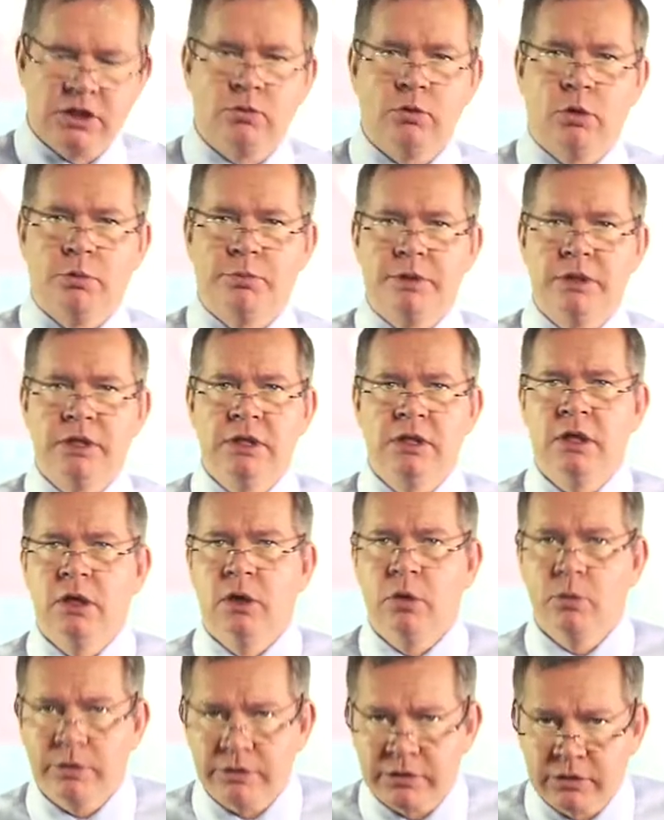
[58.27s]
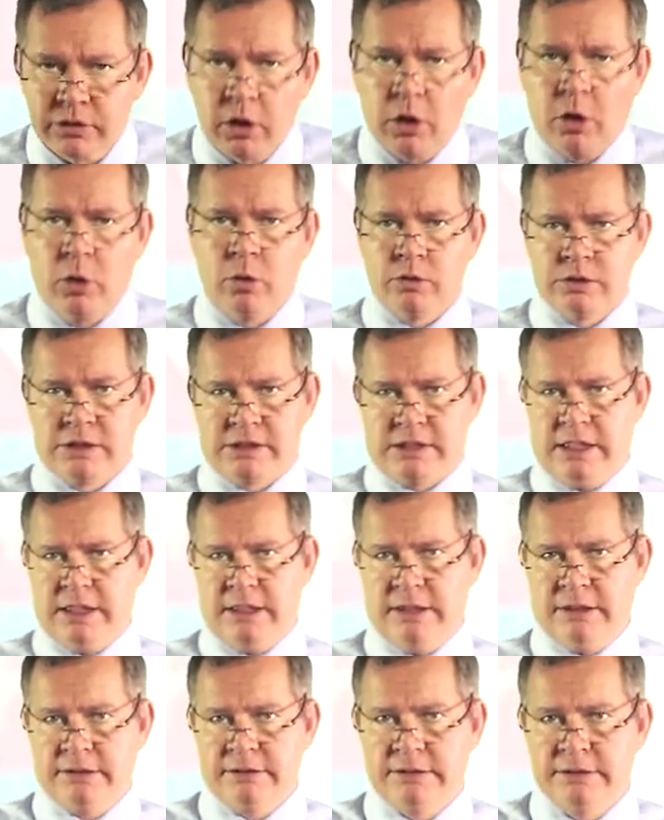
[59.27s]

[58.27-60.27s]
will be with the wholesaler.